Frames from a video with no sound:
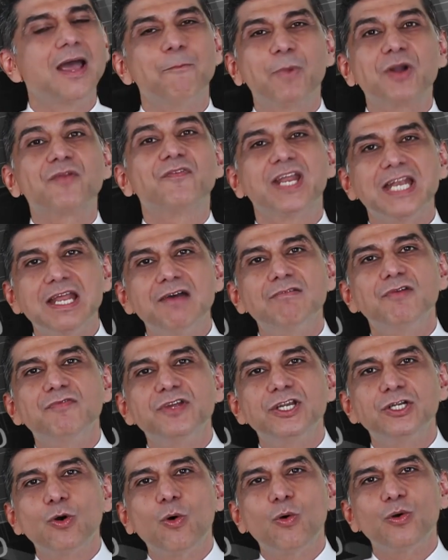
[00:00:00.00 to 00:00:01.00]
But whenever
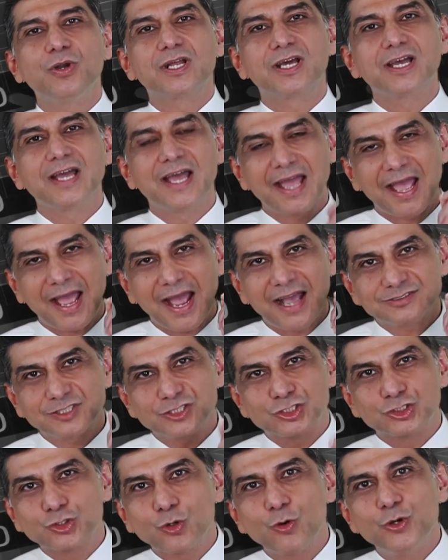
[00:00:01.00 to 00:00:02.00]
we don't, as I
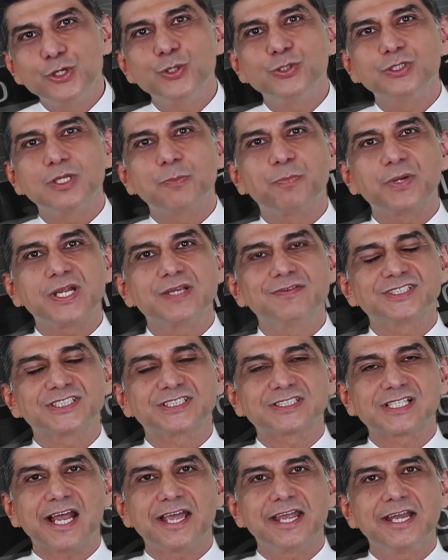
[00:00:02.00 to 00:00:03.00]
showed you in the previous
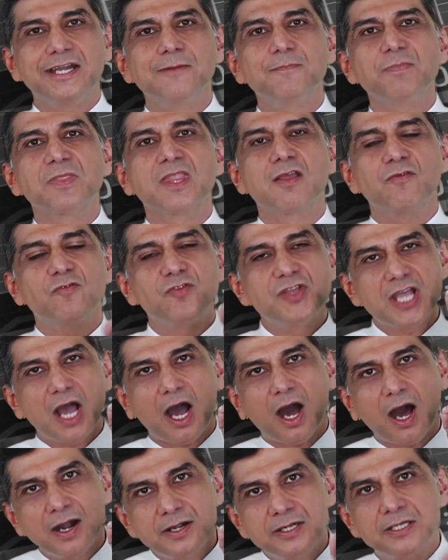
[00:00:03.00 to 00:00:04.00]
slide, we are